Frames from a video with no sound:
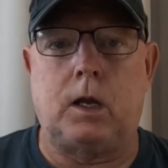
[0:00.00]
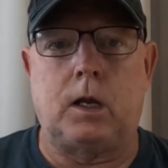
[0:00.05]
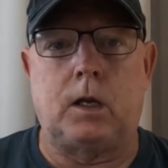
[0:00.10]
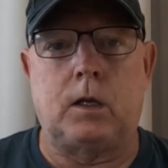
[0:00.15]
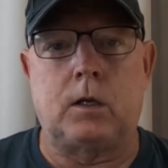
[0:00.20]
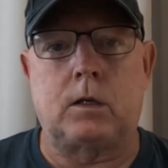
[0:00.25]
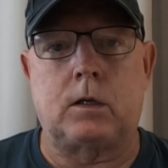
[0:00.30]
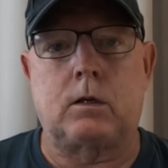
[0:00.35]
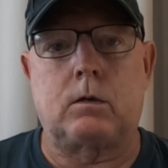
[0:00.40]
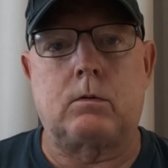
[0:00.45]

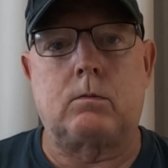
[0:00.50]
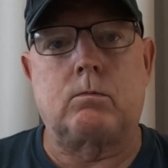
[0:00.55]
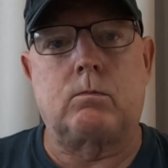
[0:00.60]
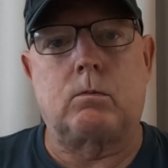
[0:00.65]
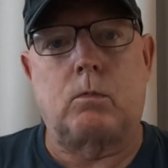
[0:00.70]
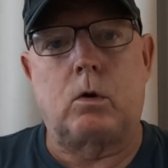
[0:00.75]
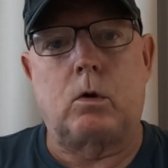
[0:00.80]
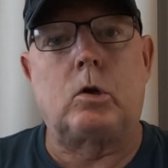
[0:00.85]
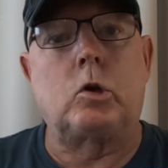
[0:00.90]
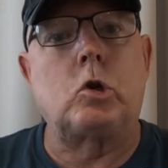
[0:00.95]
is
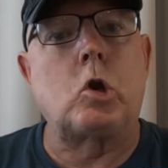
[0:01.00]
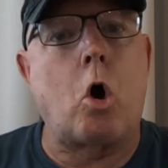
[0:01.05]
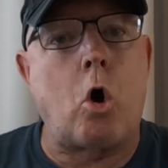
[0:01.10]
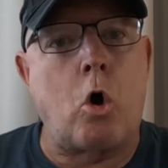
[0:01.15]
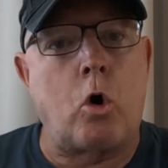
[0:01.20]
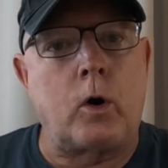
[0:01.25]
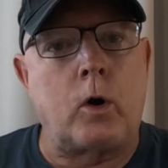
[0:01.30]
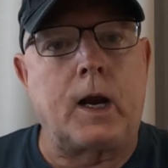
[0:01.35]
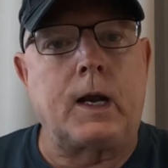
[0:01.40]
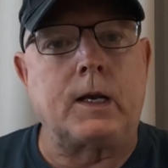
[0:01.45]

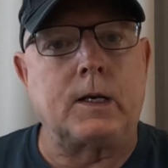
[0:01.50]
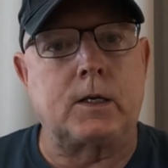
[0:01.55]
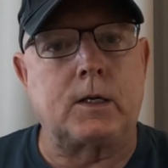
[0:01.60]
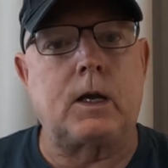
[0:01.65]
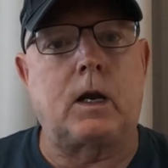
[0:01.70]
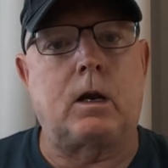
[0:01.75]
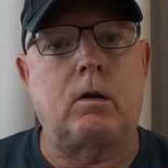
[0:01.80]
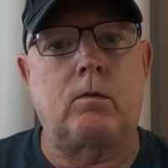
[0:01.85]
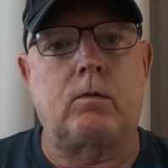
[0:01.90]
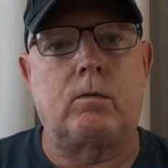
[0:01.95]
long
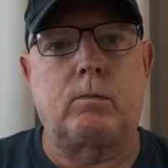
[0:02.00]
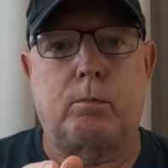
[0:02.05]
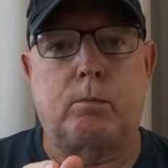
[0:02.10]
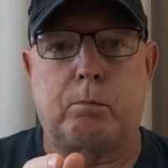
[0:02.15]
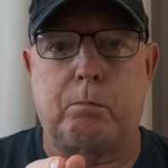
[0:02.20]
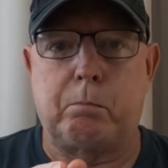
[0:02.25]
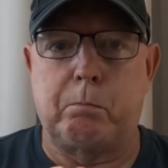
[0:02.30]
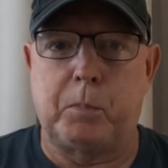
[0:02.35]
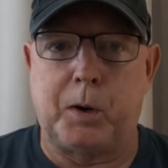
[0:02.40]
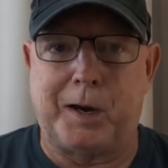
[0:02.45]
instead of
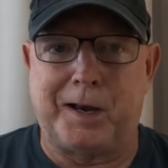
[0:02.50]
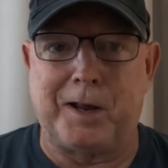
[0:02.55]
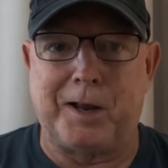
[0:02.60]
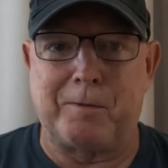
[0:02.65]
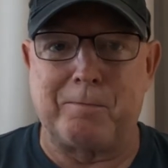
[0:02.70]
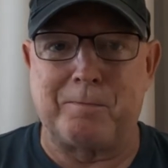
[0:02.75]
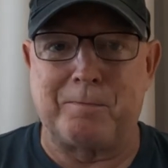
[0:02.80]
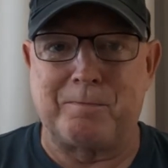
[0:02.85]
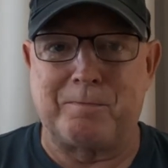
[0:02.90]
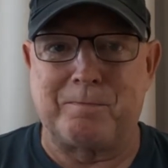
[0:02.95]

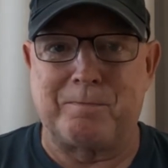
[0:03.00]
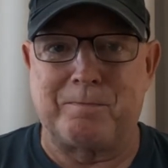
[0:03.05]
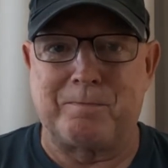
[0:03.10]
medium.